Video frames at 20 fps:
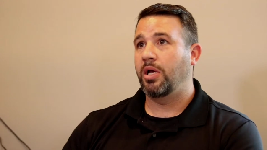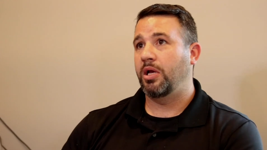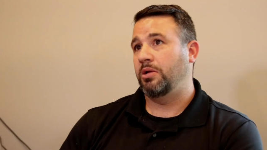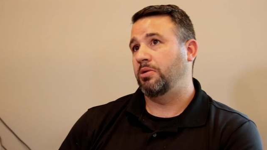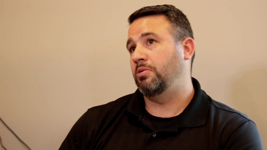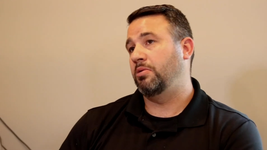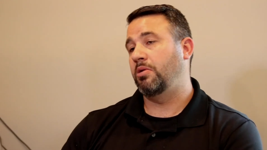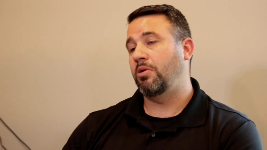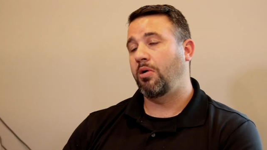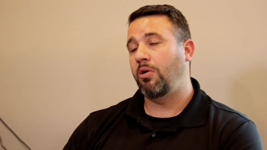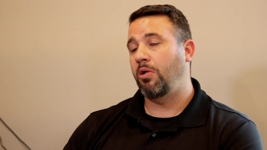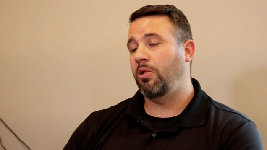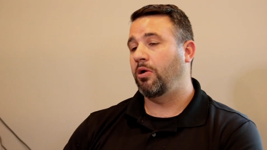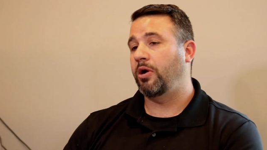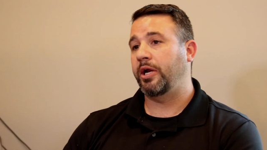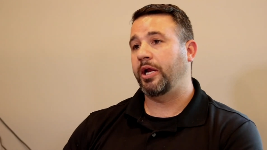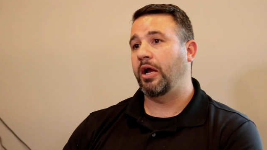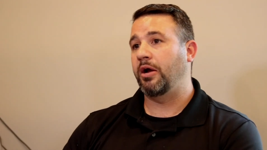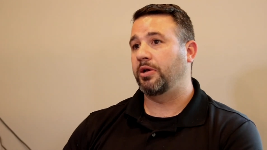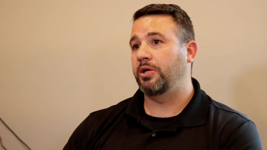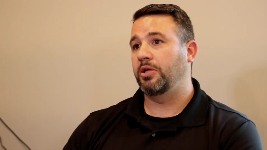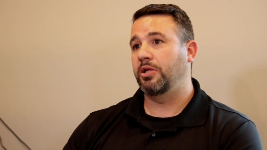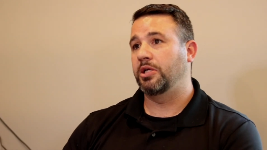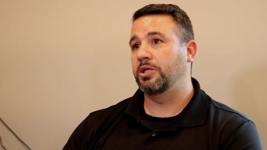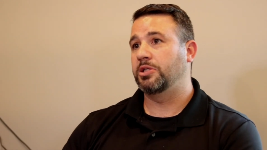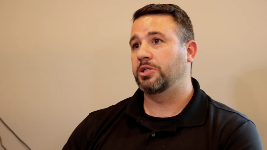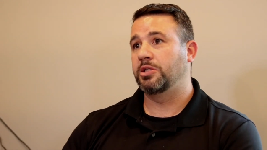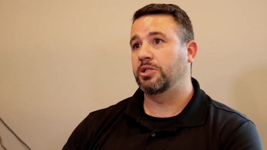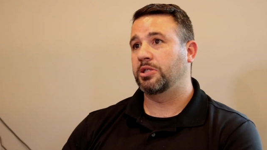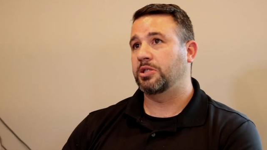And all our
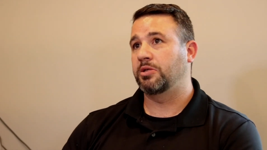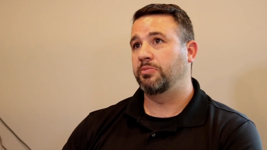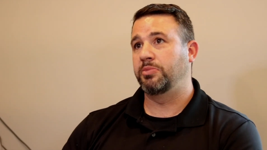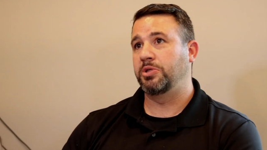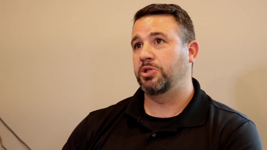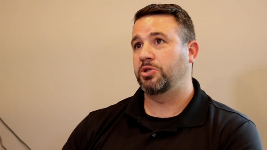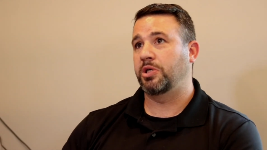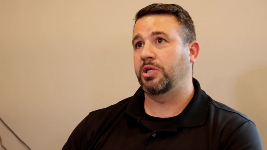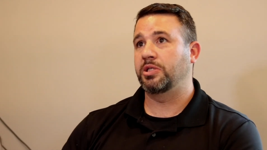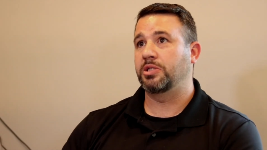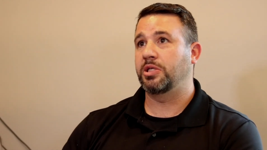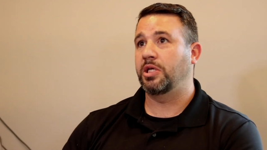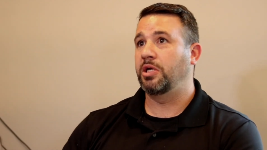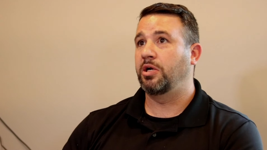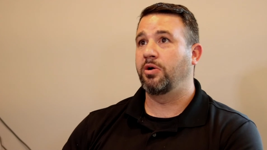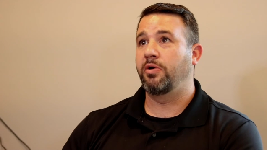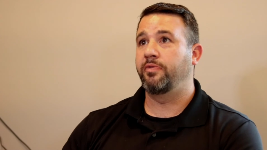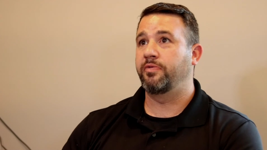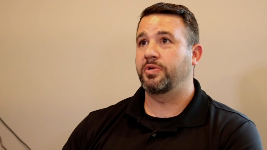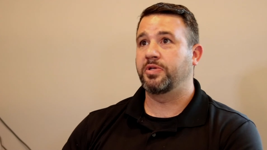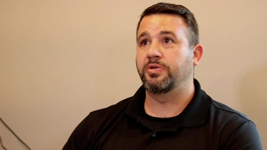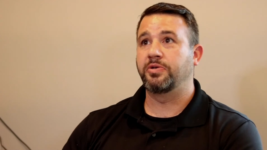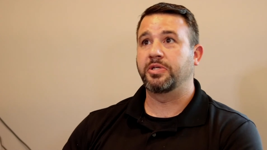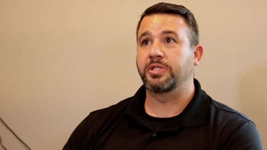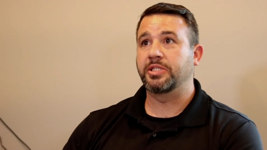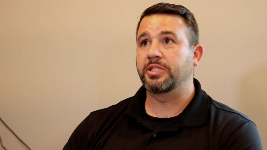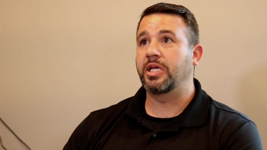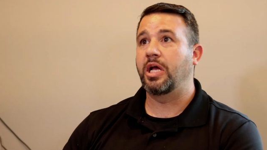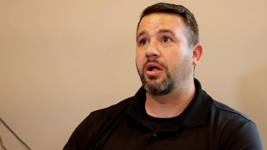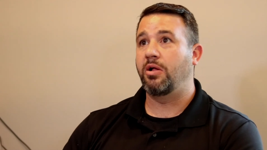calculations can be translated over to
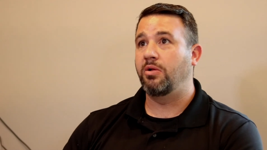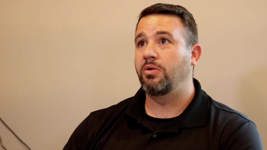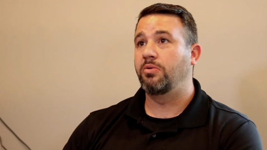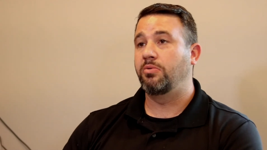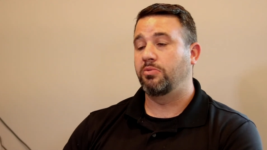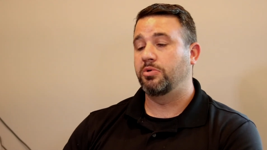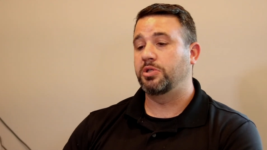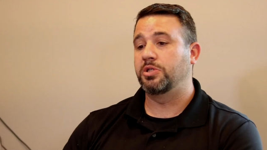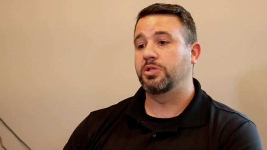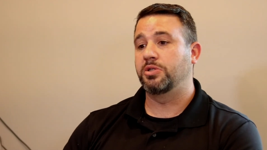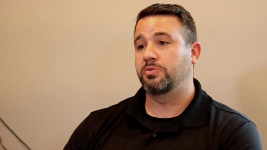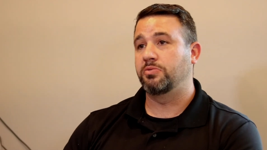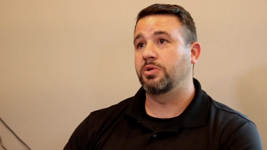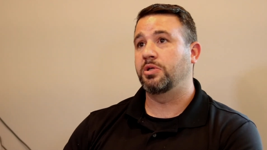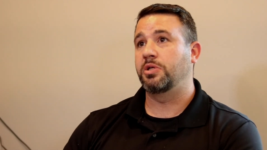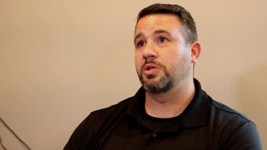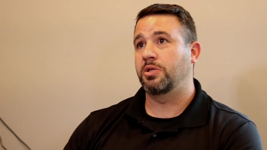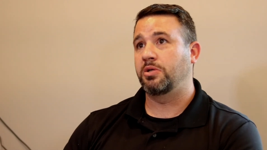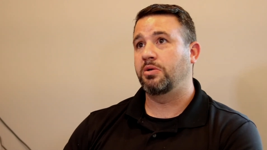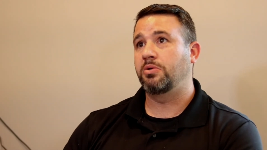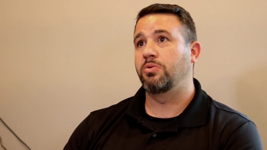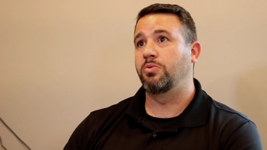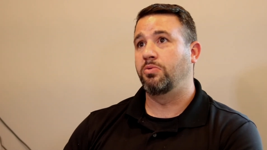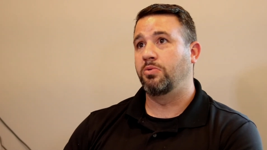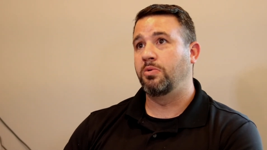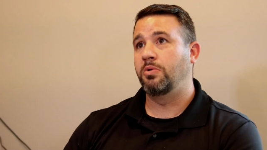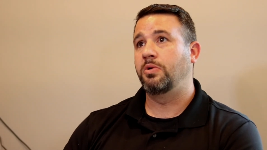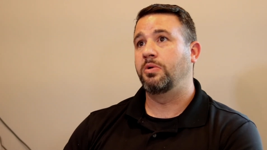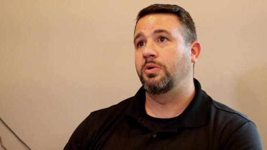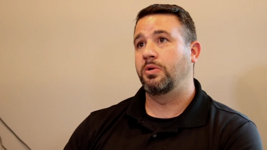Excel, which is really
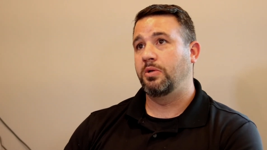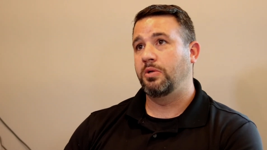cool.